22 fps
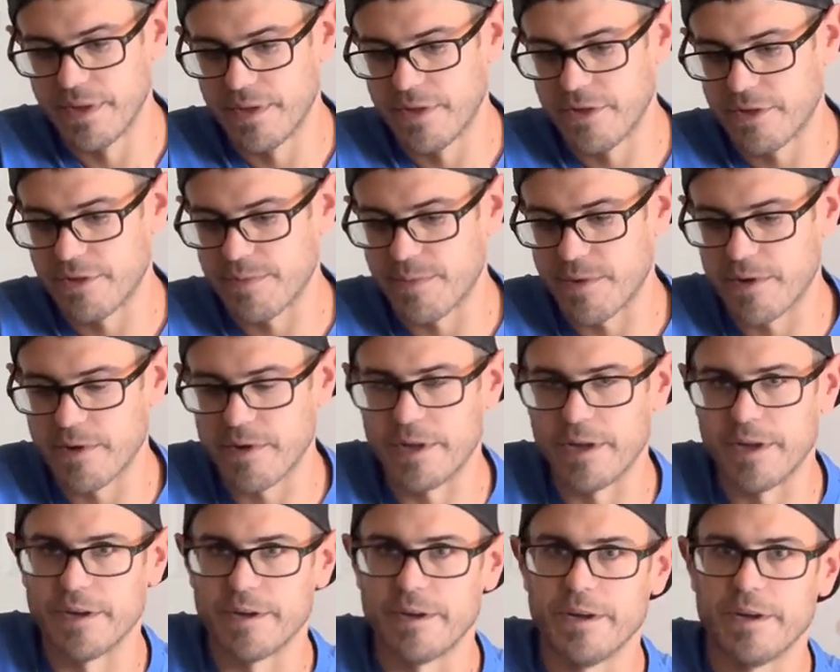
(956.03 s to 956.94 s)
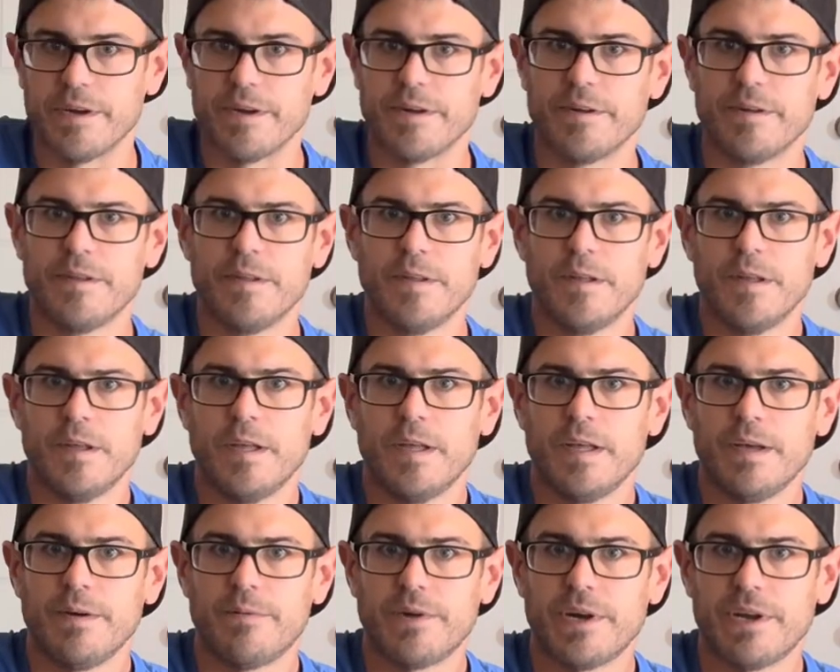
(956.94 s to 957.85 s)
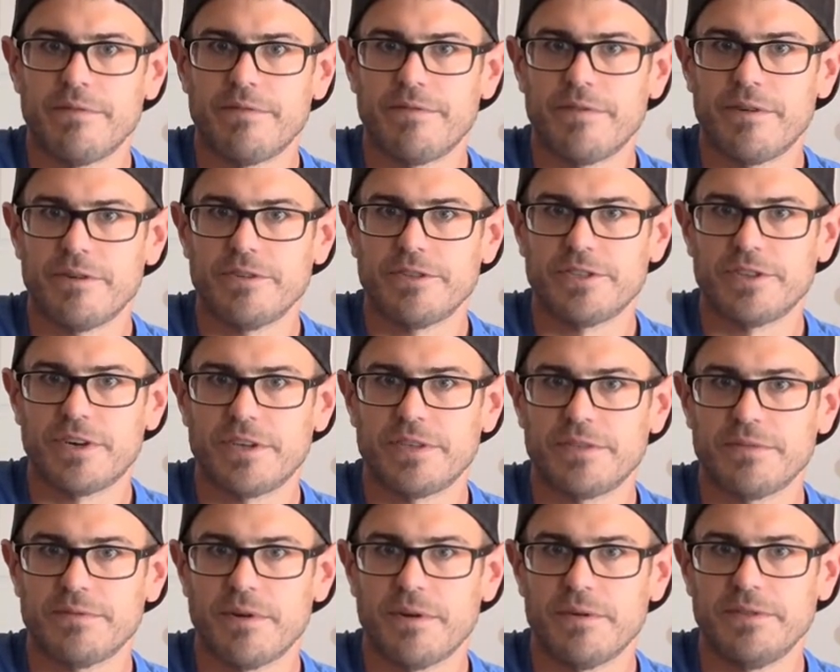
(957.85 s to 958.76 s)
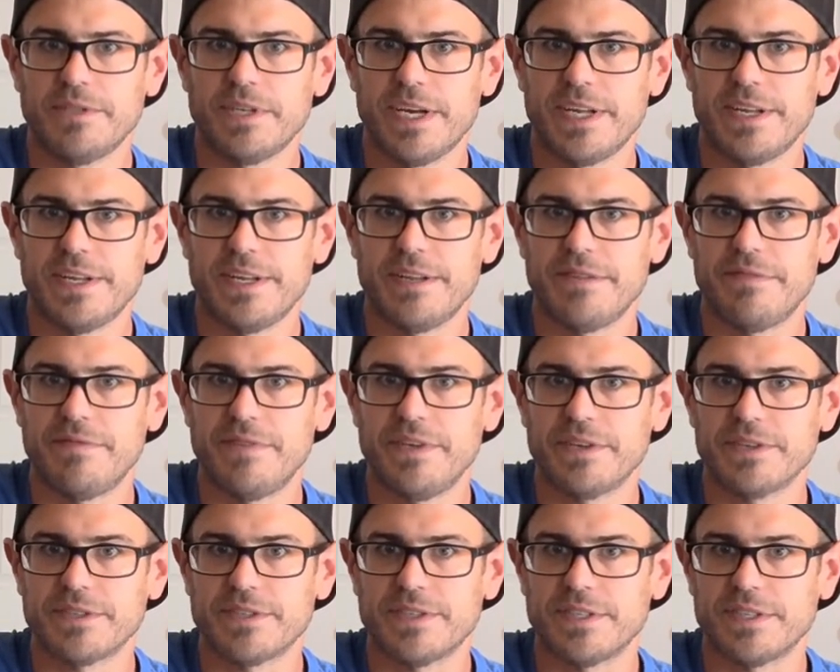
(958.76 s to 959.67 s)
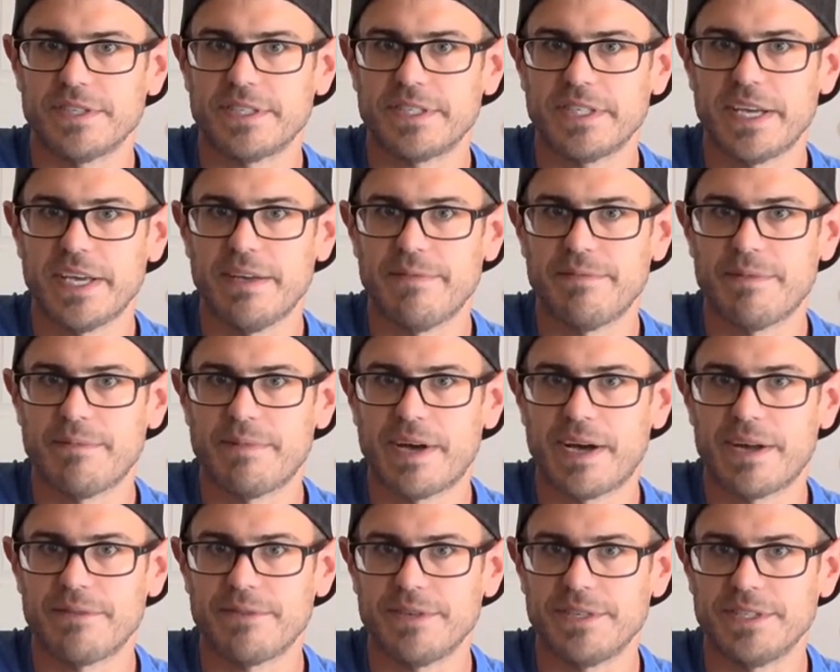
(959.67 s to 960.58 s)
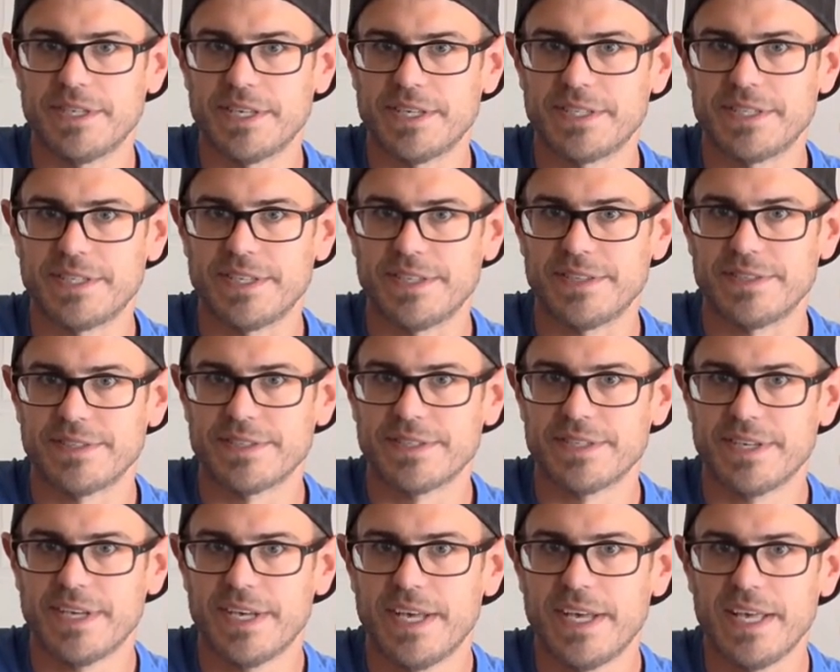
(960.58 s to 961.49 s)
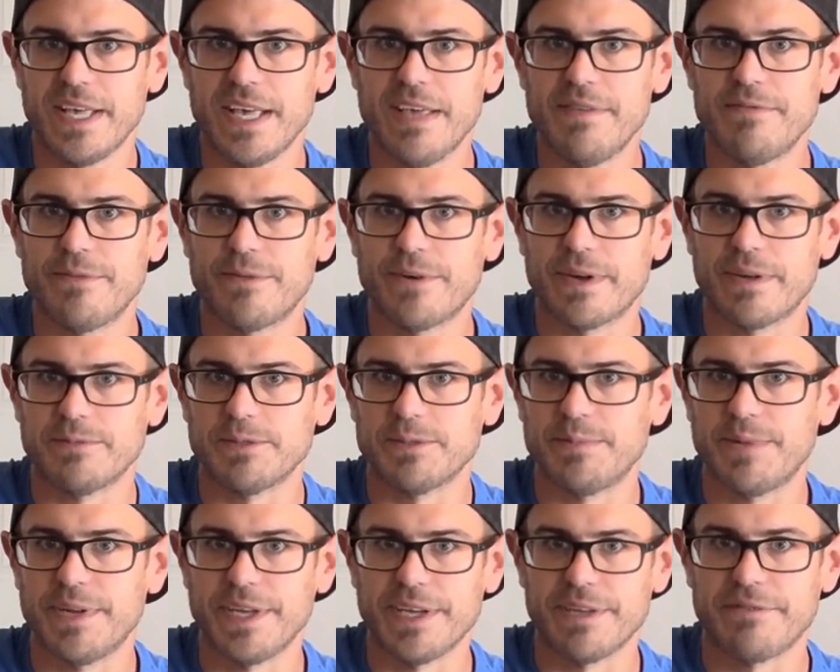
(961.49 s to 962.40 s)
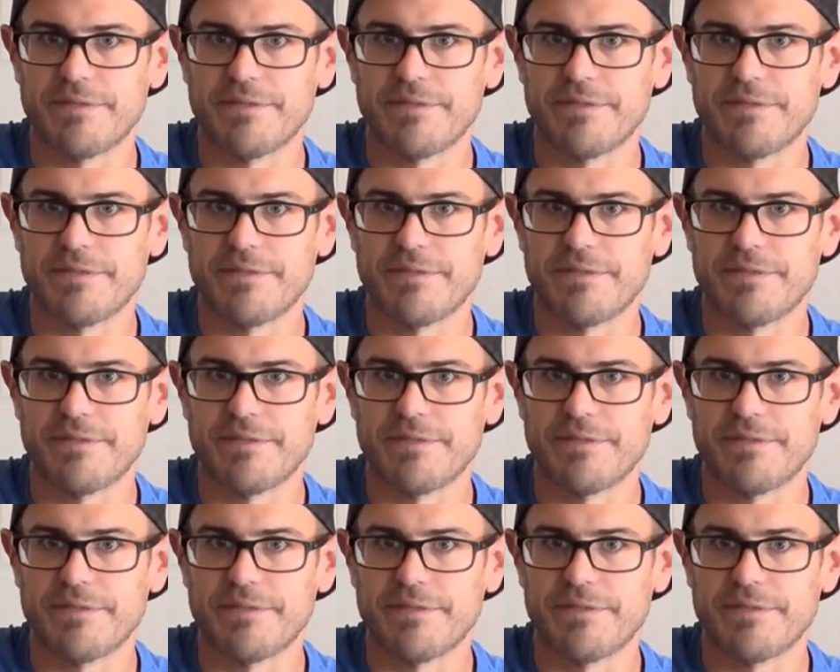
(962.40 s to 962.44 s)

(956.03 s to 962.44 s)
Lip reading: spur gear here, when I first start to rotate it, it feels the same amount of resistance even when I'm spinning it